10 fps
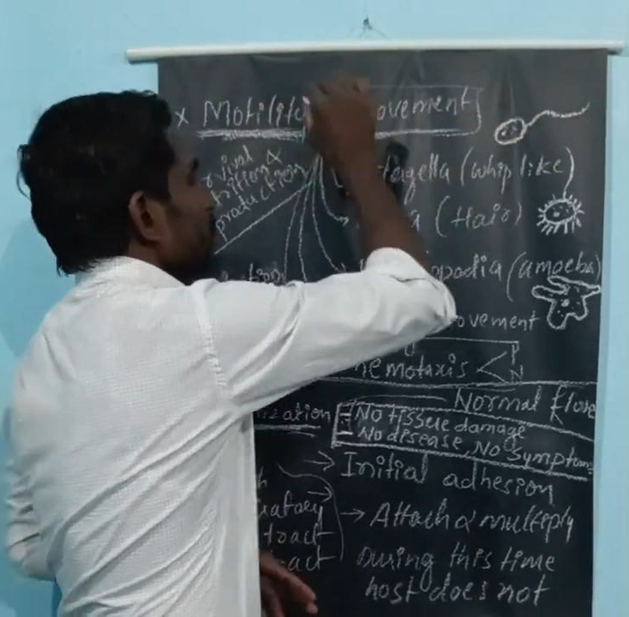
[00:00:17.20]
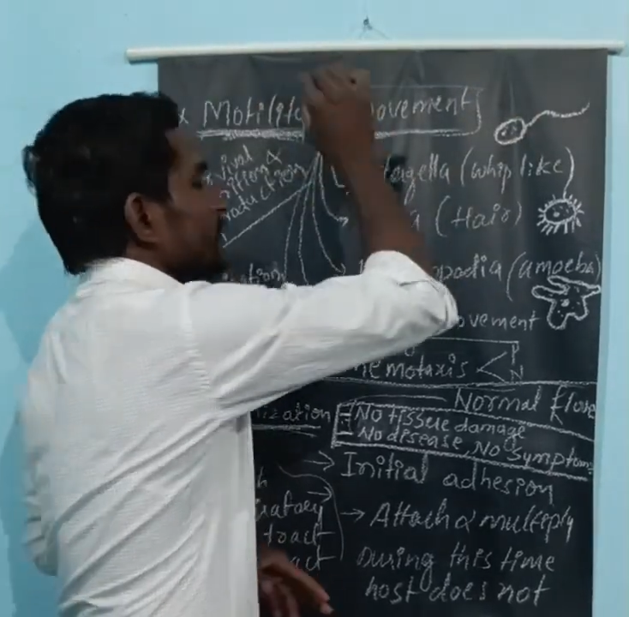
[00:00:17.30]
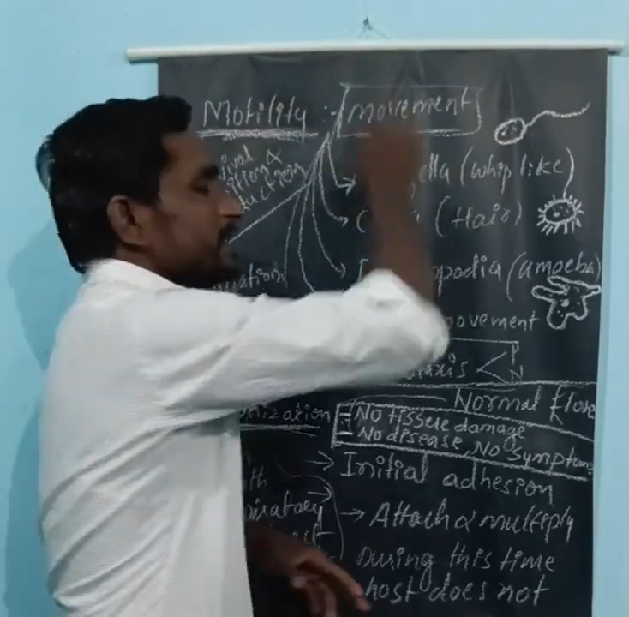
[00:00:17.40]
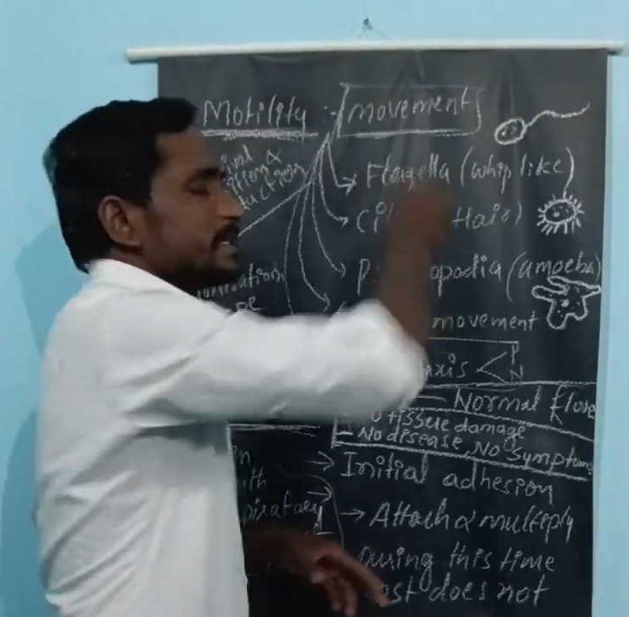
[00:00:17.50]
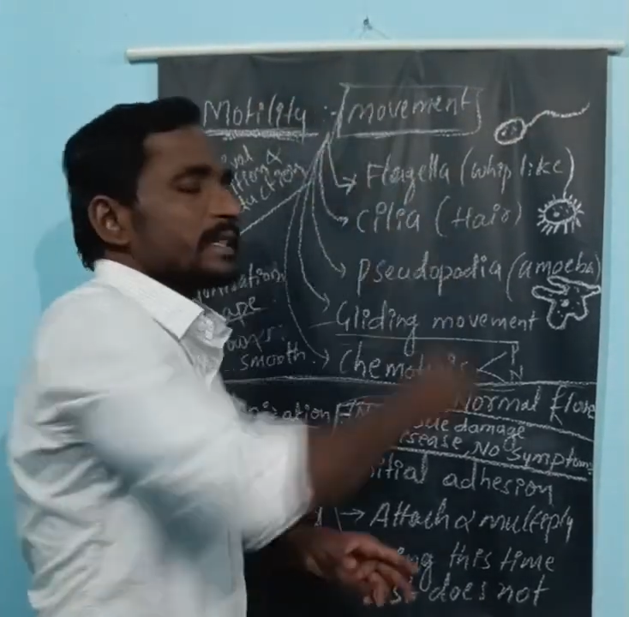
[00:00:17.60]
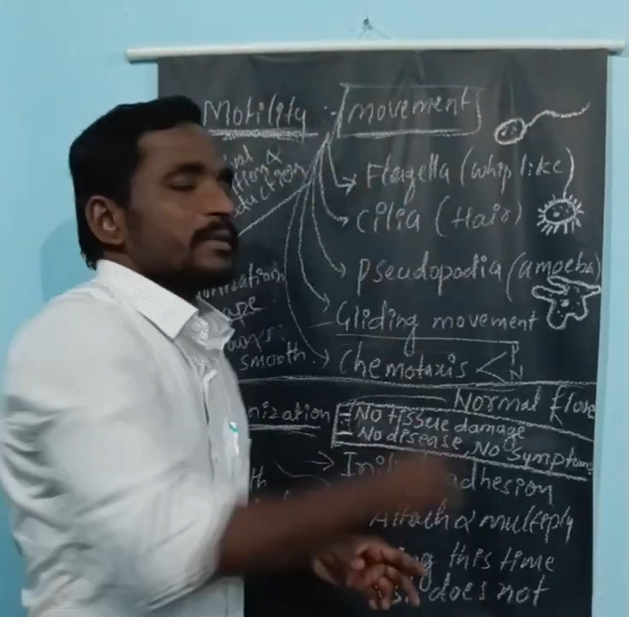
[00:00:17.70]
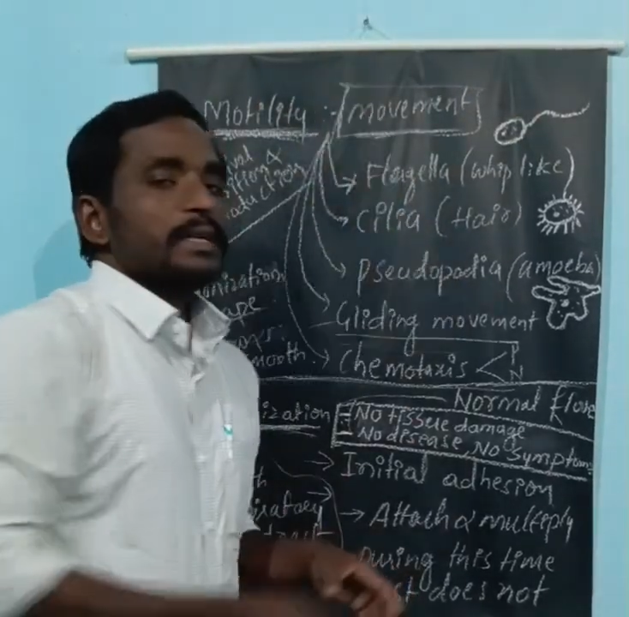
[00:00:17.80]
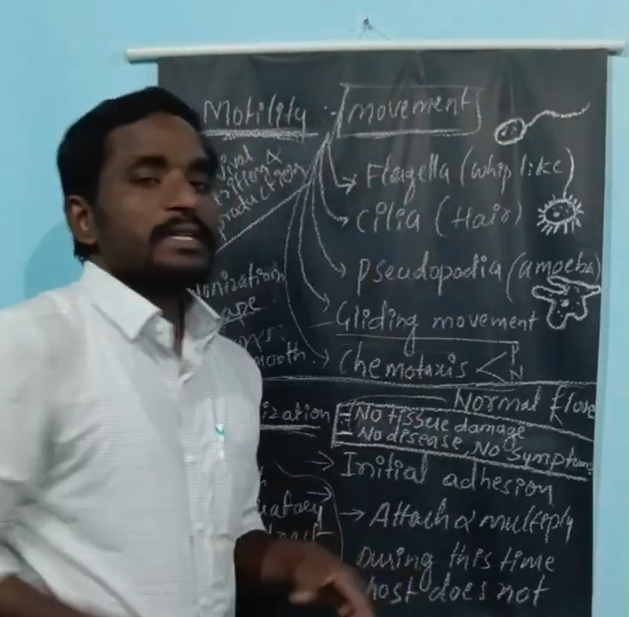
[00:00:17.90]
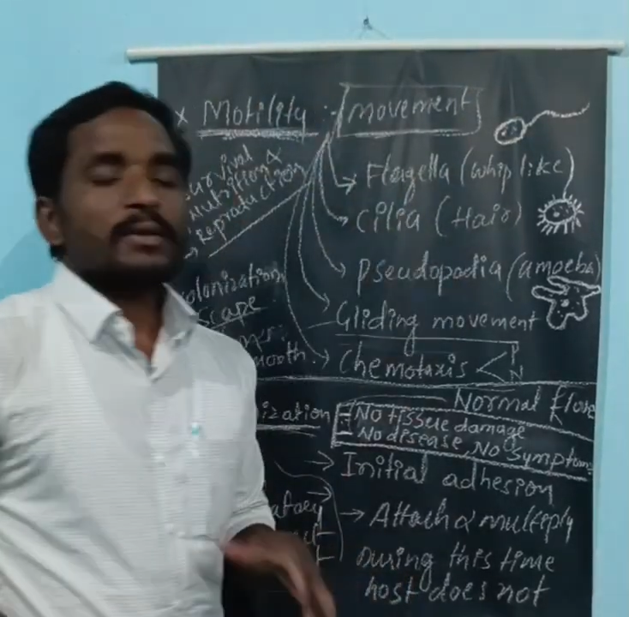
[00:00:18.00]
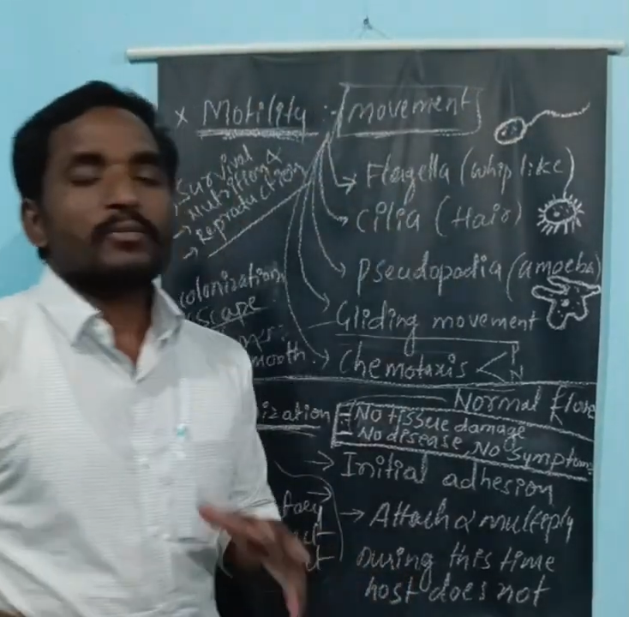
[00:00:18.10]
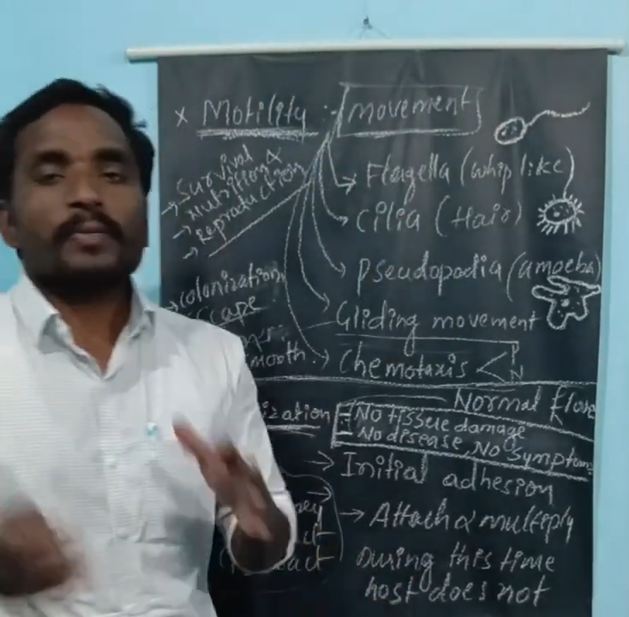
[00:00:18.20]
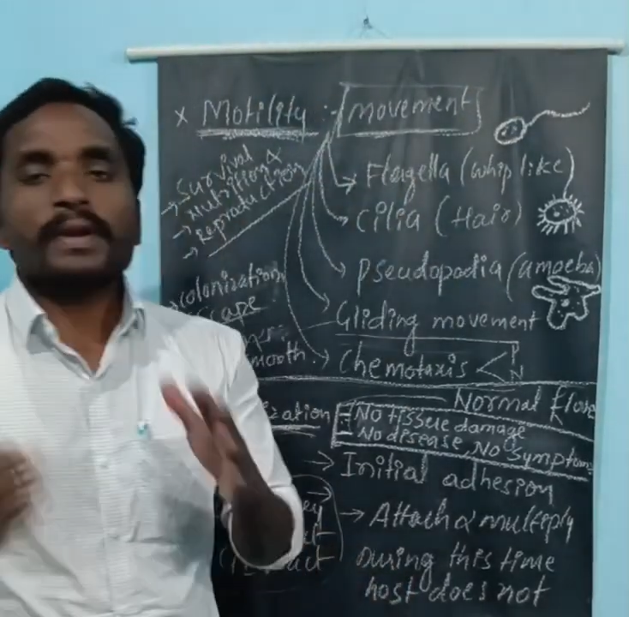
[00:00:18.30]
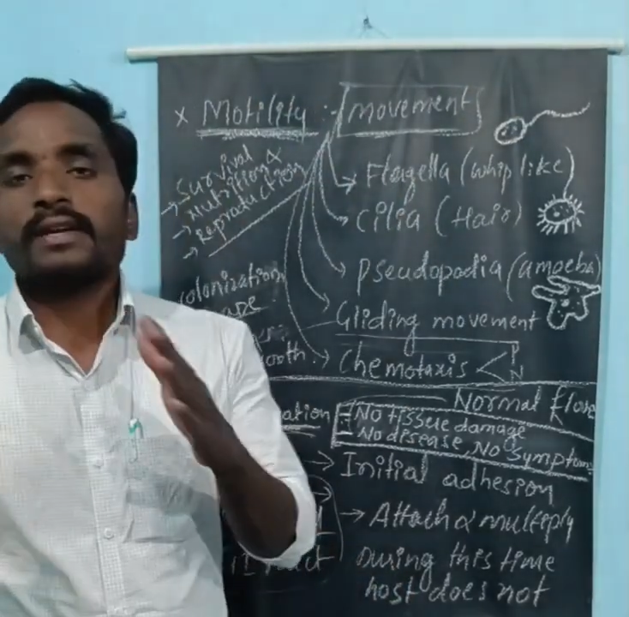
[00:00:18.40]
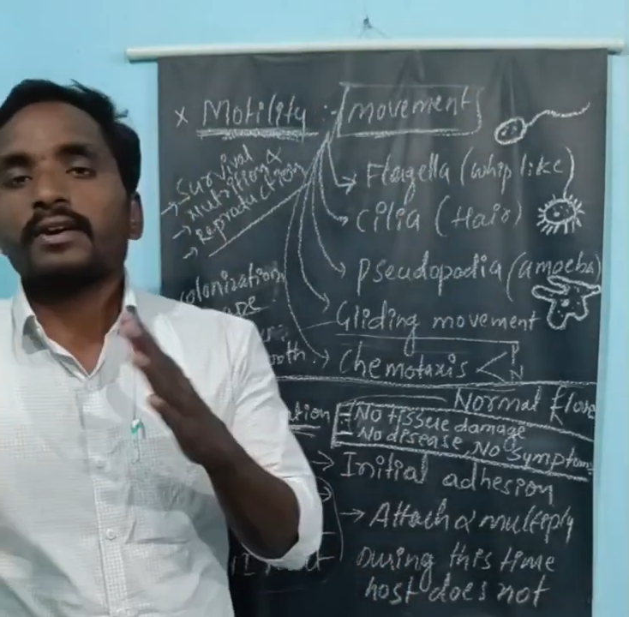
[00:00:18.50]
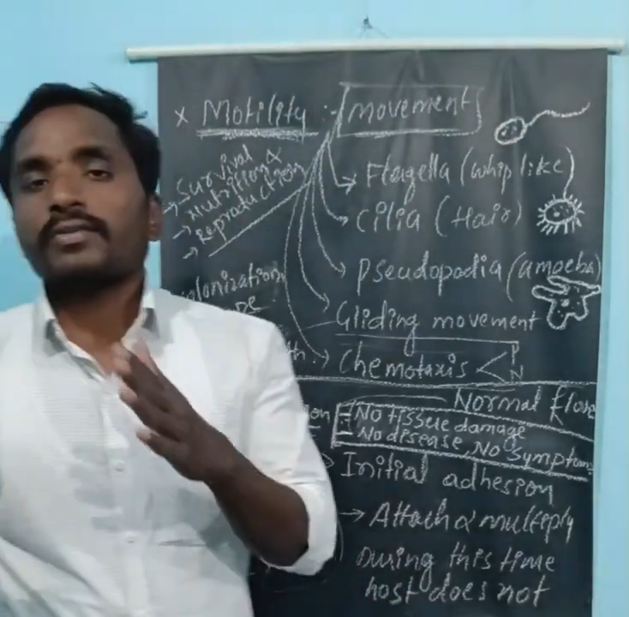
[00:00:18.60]
motility is nothing but the
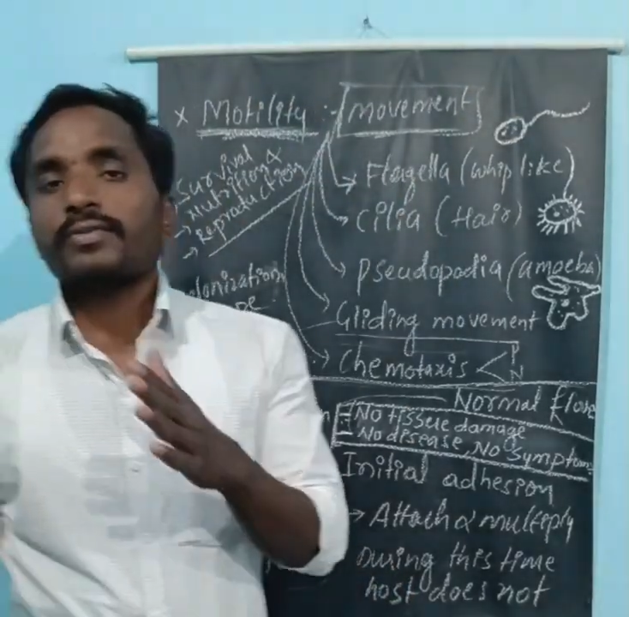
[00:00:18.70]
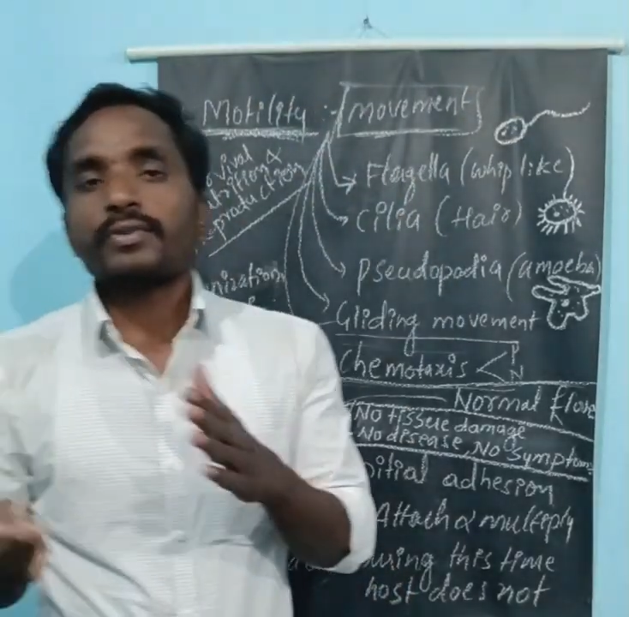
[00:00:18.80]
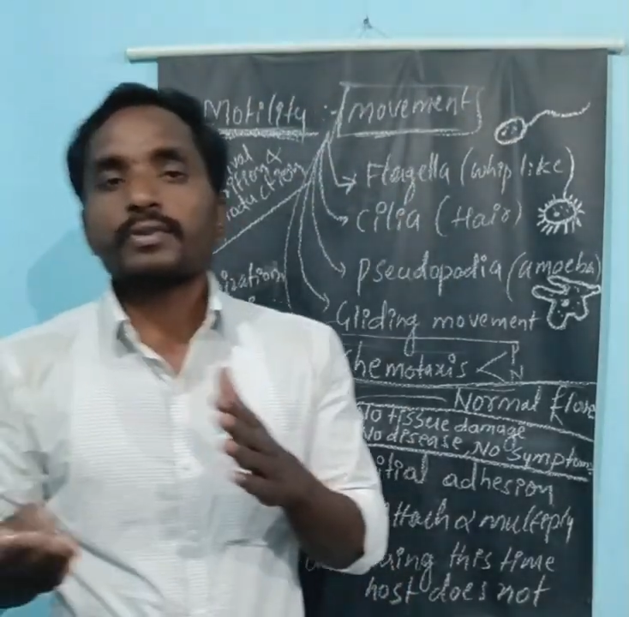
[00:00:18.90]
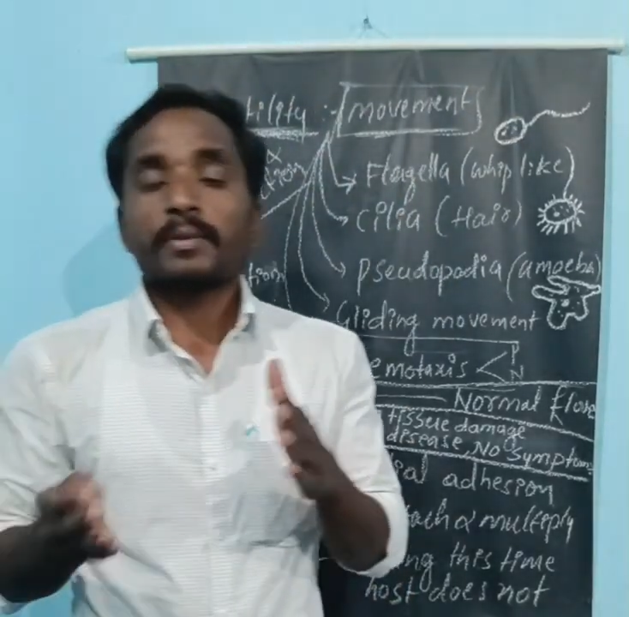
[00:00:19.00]
movement of